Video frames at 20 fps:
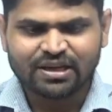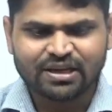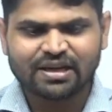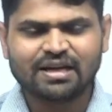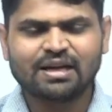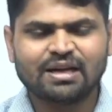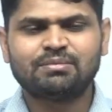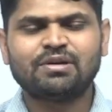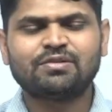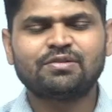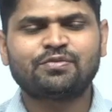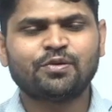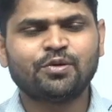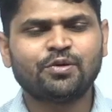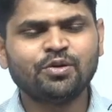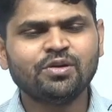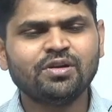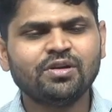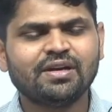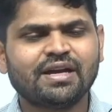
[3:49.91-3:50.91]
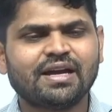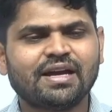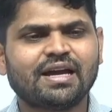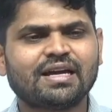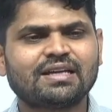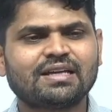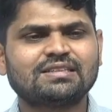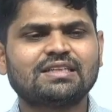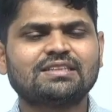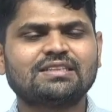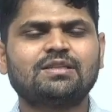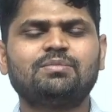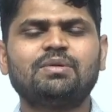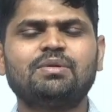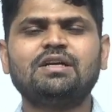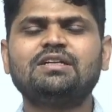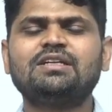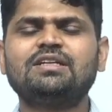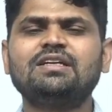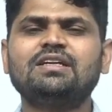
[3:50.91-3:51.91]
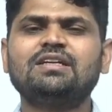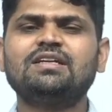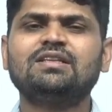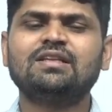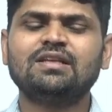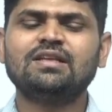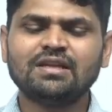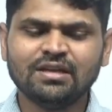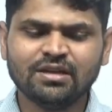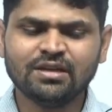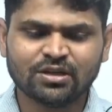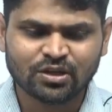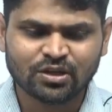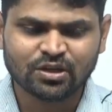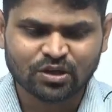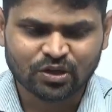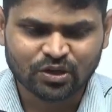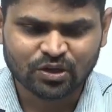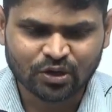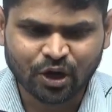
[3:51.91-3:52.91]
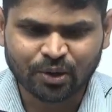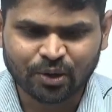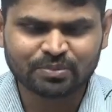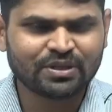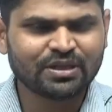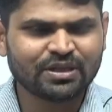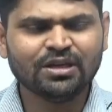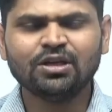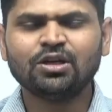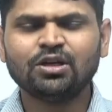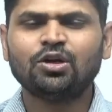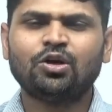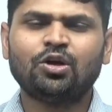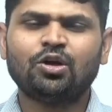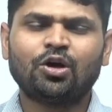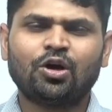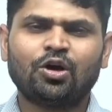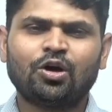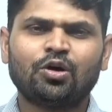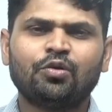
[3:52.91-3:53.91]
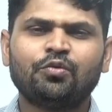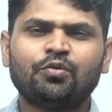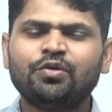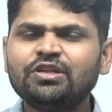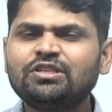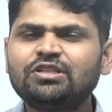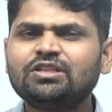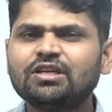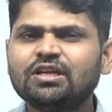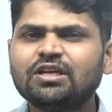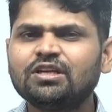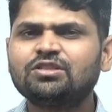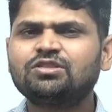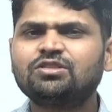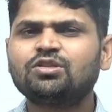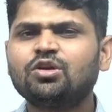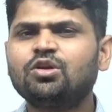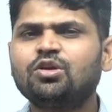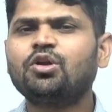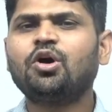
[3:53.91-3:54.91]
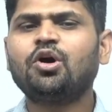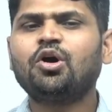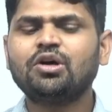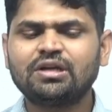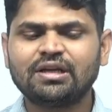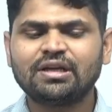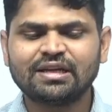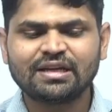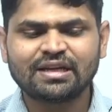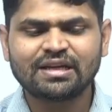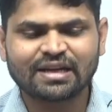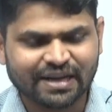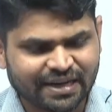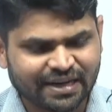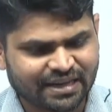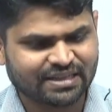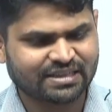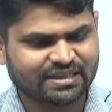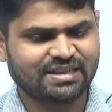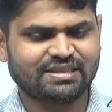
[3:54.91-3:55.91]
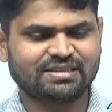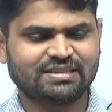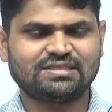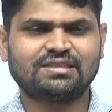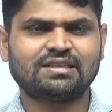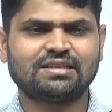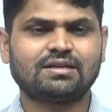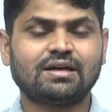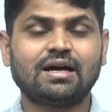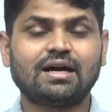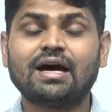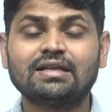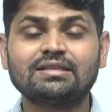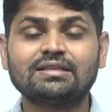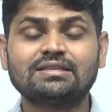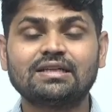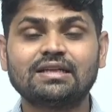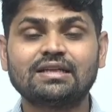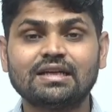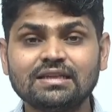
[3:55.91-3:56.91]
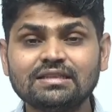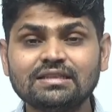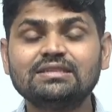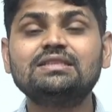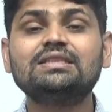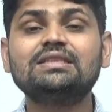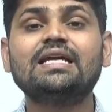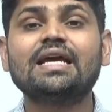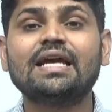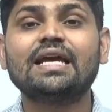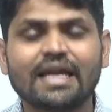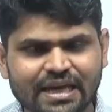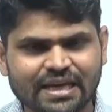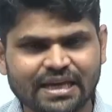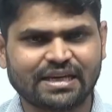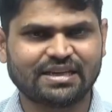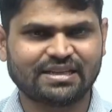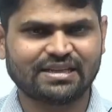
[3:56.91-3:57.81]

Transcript: Number 4, accessibility in the of the law. Which is not a correct answer? Answer is A.